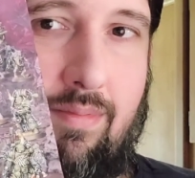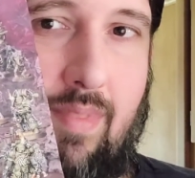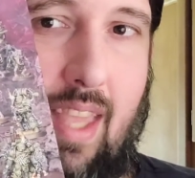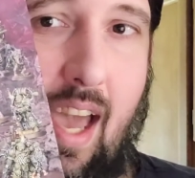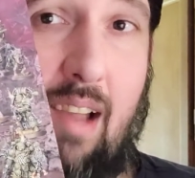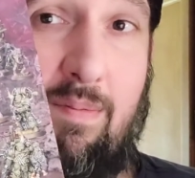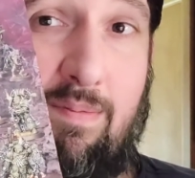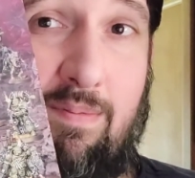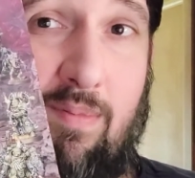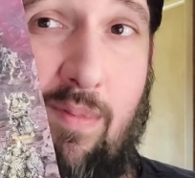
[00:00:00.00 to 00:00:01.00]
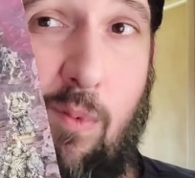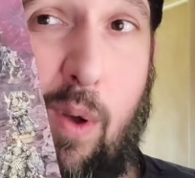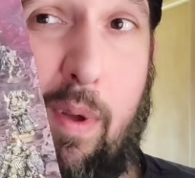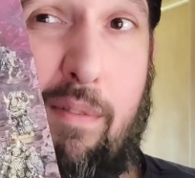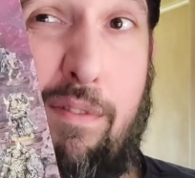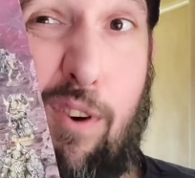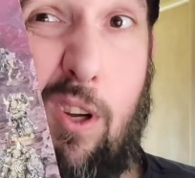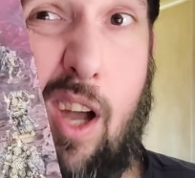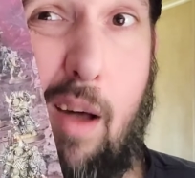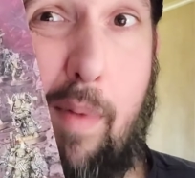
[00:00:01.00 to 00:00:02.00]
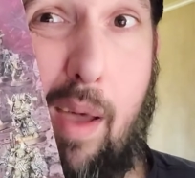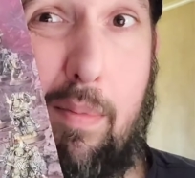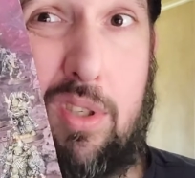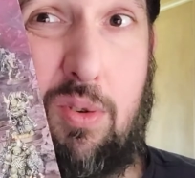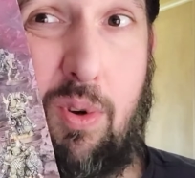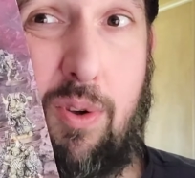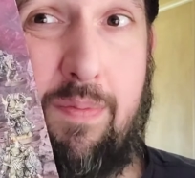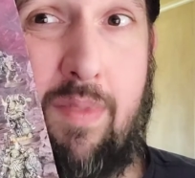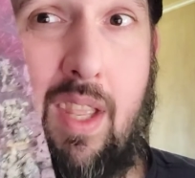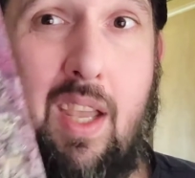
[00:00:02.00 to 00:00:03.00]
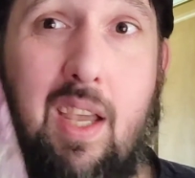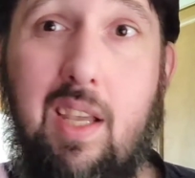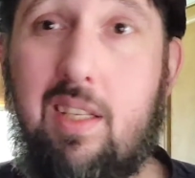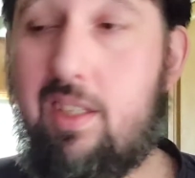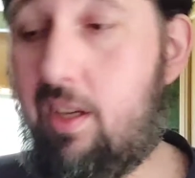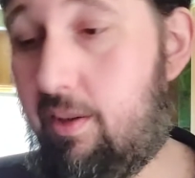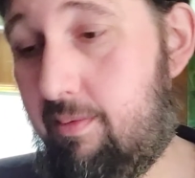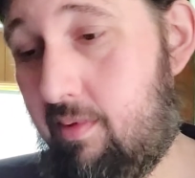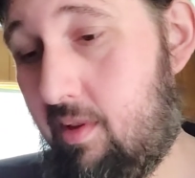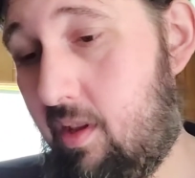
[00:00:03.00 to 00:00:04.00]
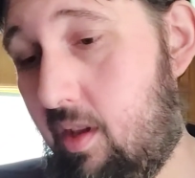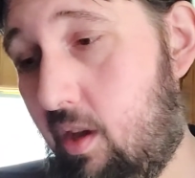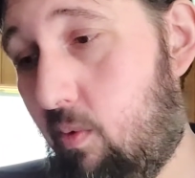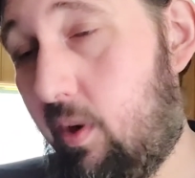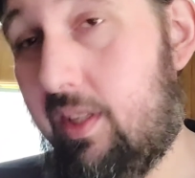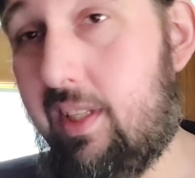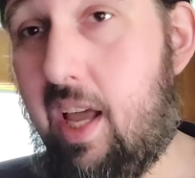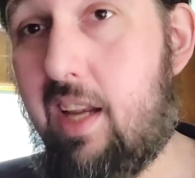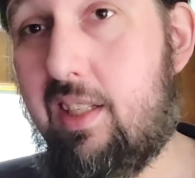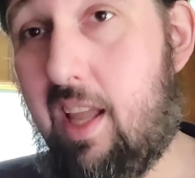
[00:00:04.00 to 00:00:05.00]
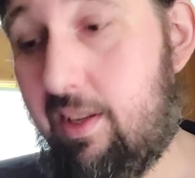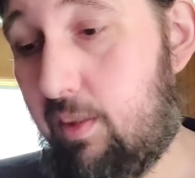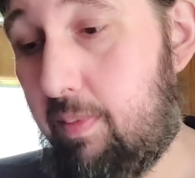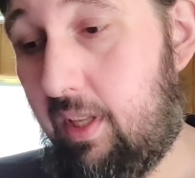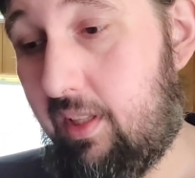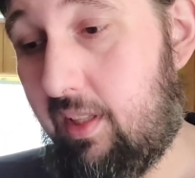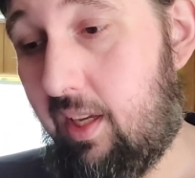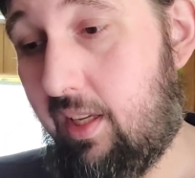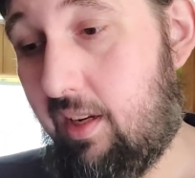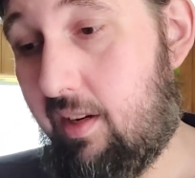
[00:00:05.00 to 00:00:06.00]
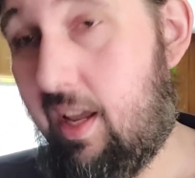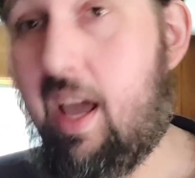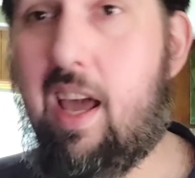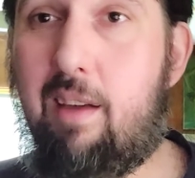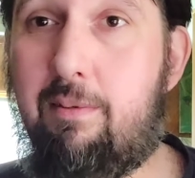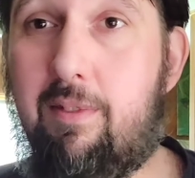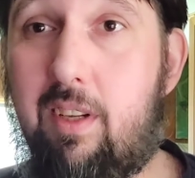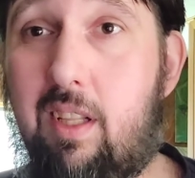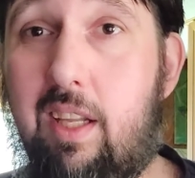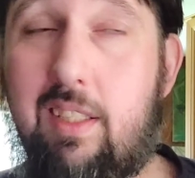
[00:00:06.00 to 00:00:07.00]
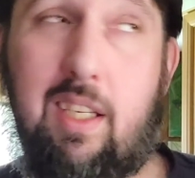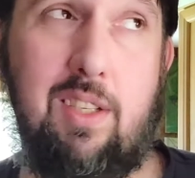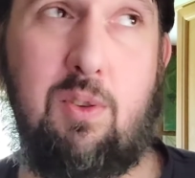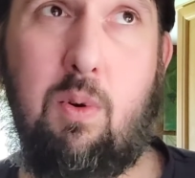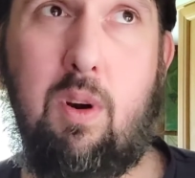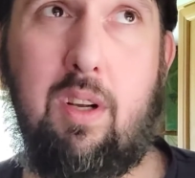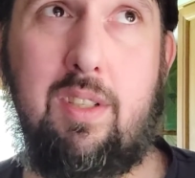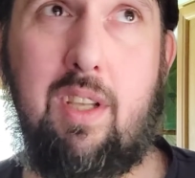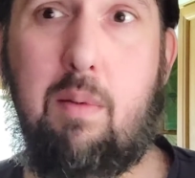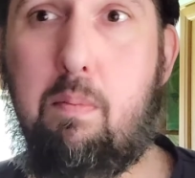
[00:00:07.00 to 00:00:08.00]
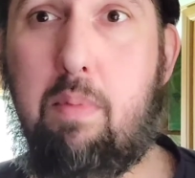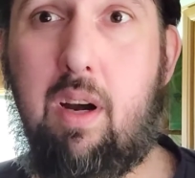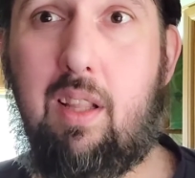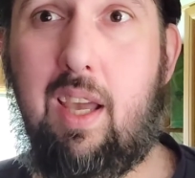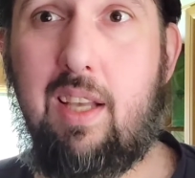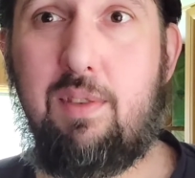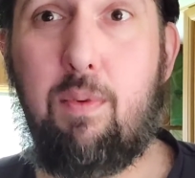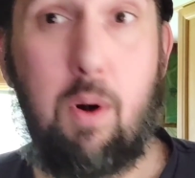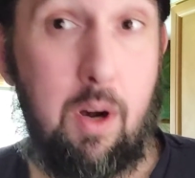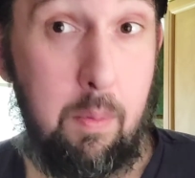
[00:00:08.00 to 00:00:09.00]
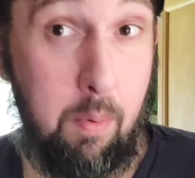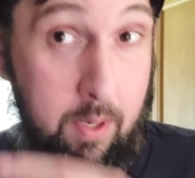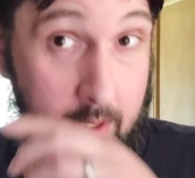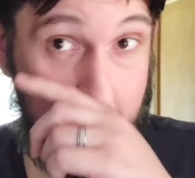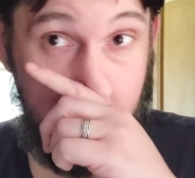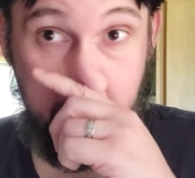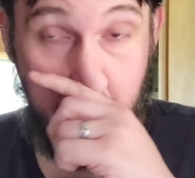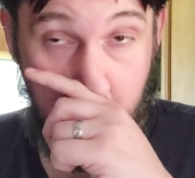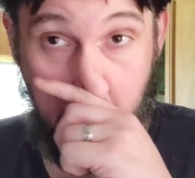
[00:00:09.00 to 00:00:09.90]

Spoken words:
Yeah, we went full combat patrol. So, whereas Dad has now spent a year and a half collecting his orcs and barely has 400 points of them,